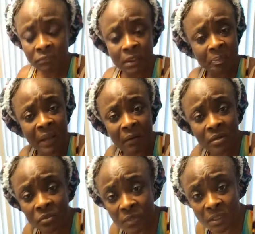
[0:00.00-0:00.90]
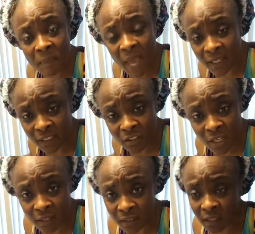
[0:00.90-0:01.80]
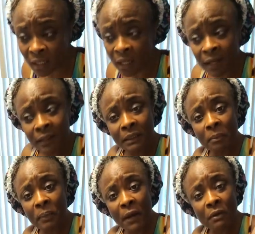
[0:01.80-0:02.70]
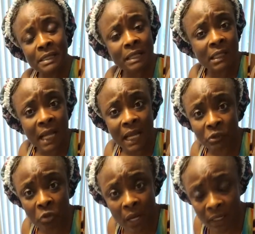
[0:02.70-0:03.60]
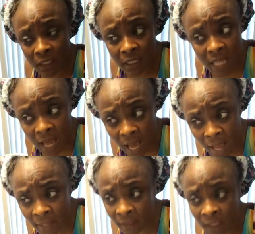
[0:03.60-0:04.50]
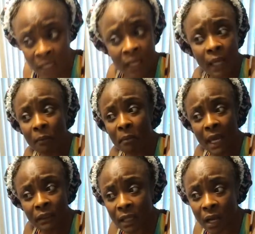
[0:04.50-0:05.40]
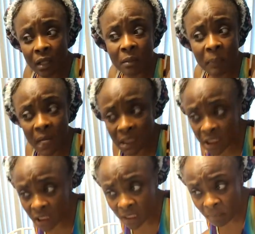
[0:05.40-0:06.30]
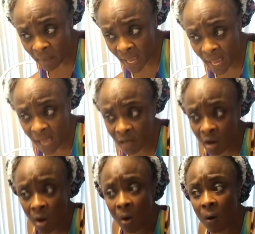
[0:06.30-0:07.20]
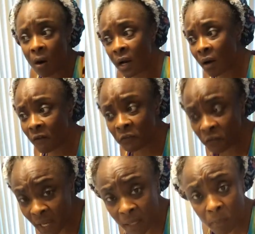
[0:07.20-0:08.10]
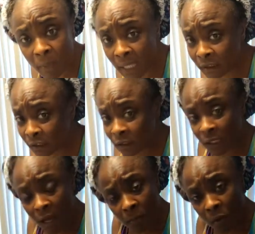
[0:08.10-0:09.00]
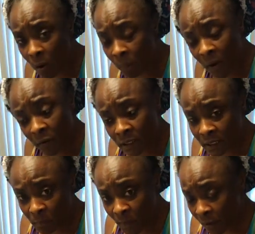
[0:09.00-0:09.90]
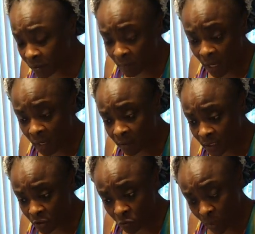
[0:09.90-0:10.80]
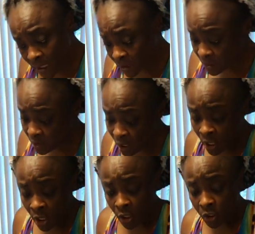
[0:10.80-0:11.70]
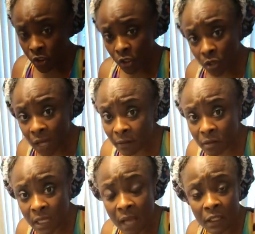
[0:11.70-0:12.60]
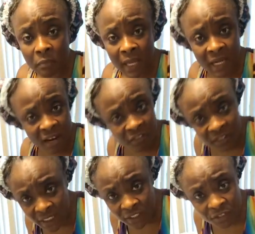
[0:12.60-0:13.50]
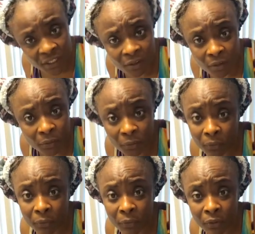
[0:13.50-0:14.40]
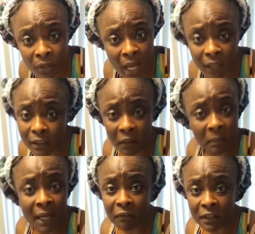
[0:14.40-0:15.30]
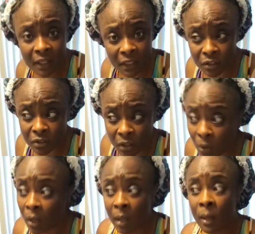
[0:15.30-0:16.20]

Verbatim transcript: The parents respect each other. The parents are not trying to lie and make the other person look bad or unfit. But some co-parenting parent uh, situations, you got to document everything you do. You got to document everything you do.